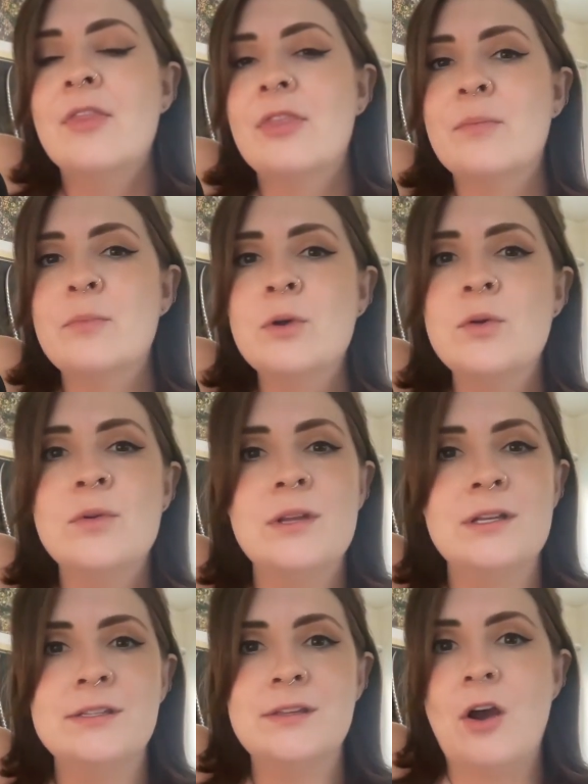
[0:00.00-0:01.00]
The moon
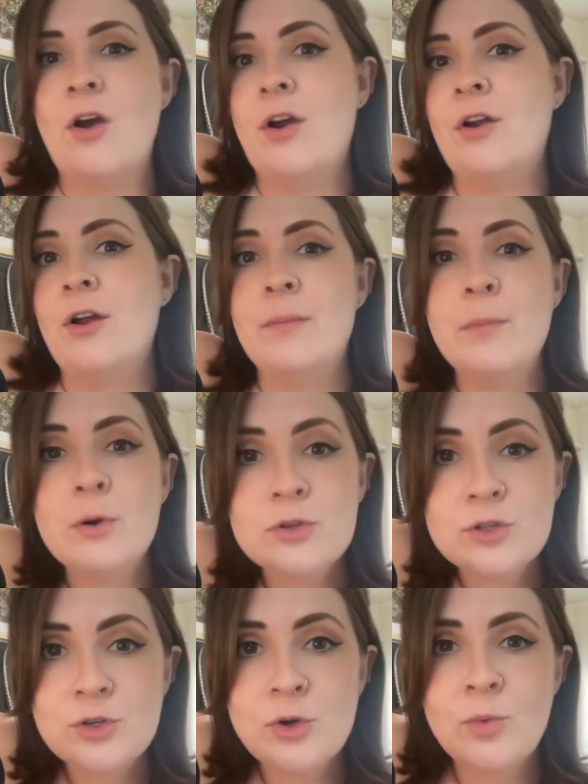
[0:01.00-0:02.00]
is our
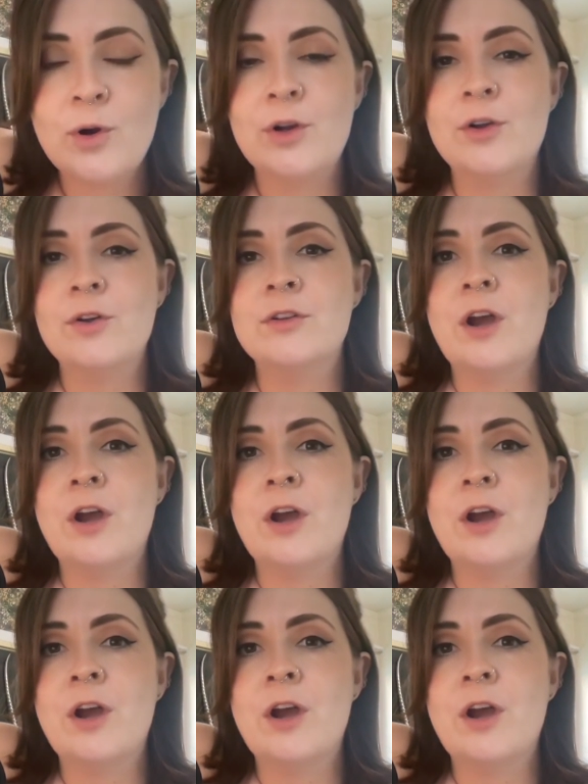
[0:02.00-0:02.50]
emotional world,